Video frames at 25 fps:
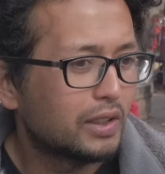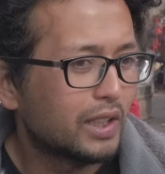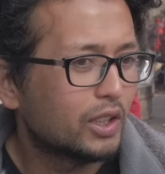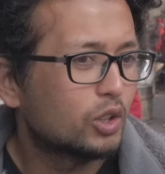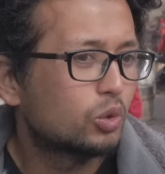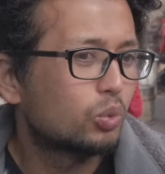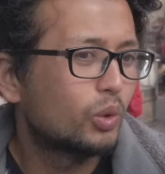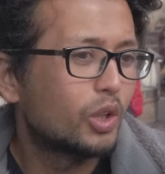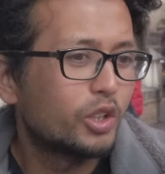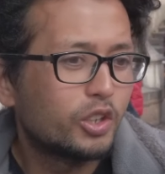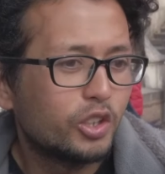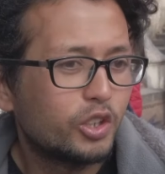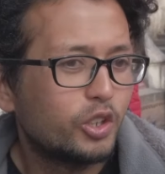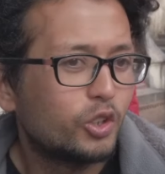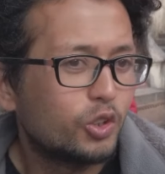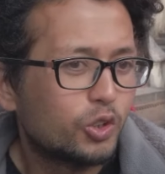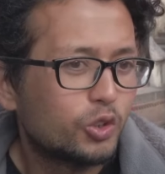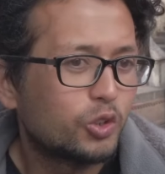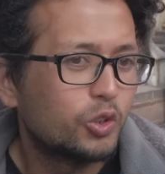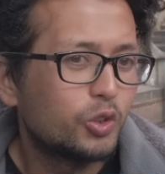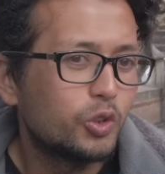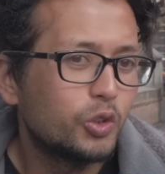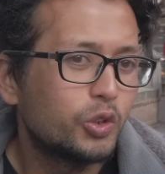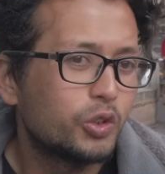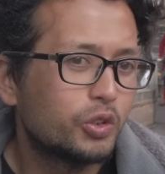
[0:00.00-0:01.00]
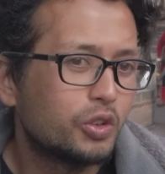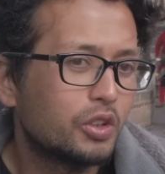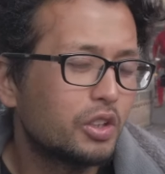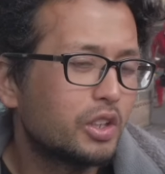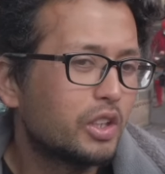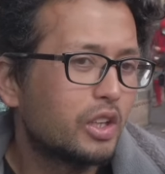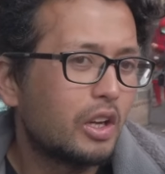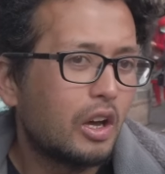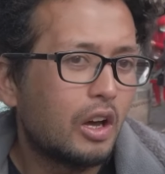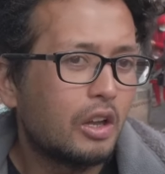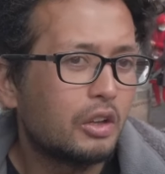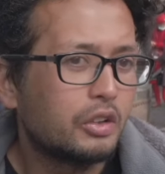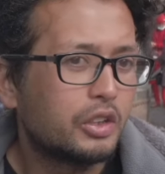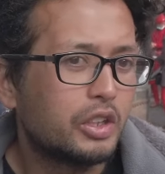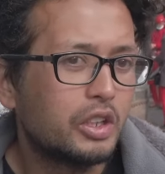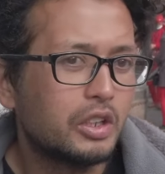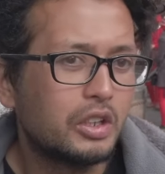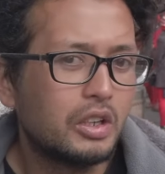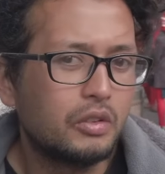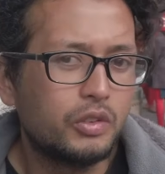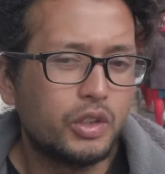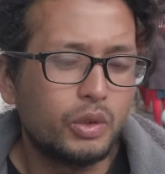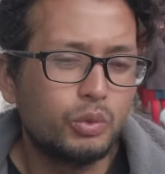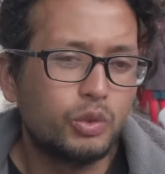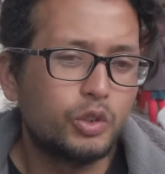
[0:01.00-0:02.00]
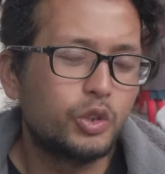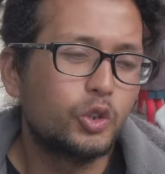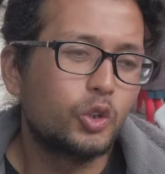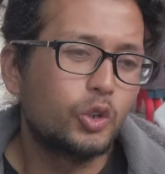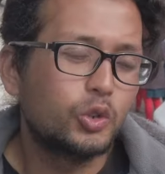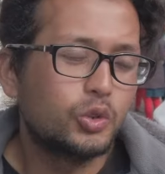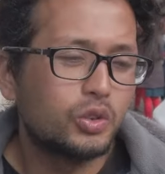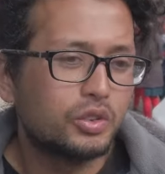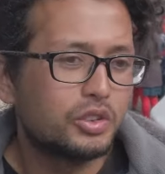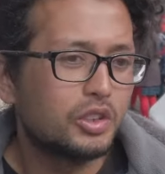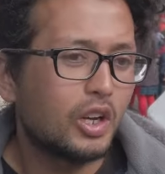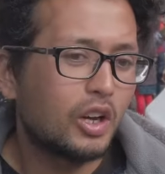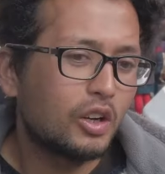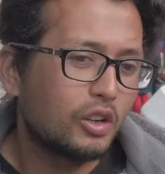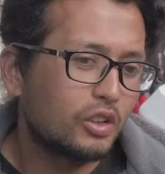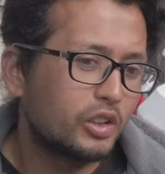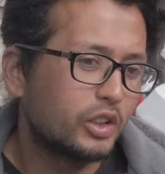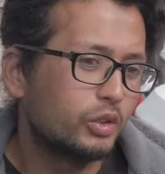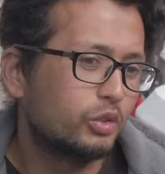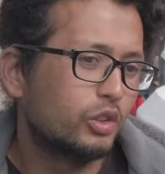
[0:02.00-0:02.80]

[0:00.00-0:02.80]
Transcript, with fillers: That's what they used to do. You know, they, they they would go to jungle,